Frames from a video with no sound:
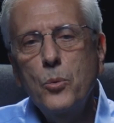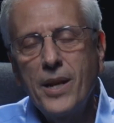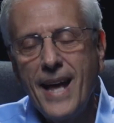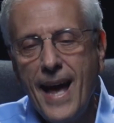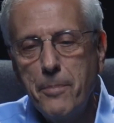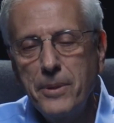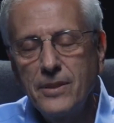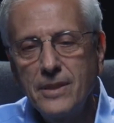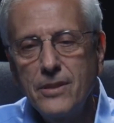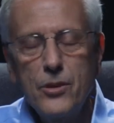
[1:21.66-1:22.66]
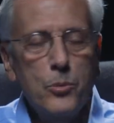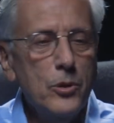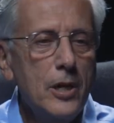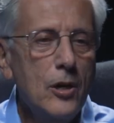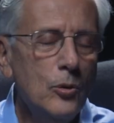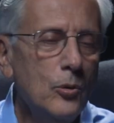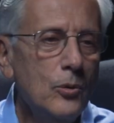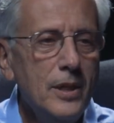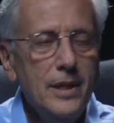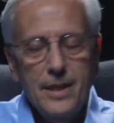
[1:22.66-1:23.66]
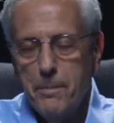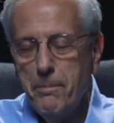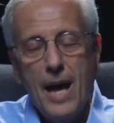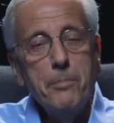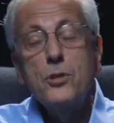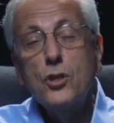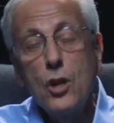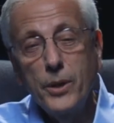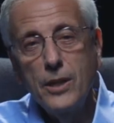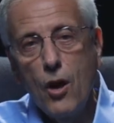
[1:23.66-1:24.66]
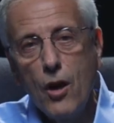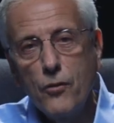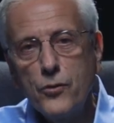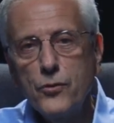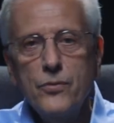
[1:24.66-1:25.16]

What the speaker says: you what happened. There were no bombs going off.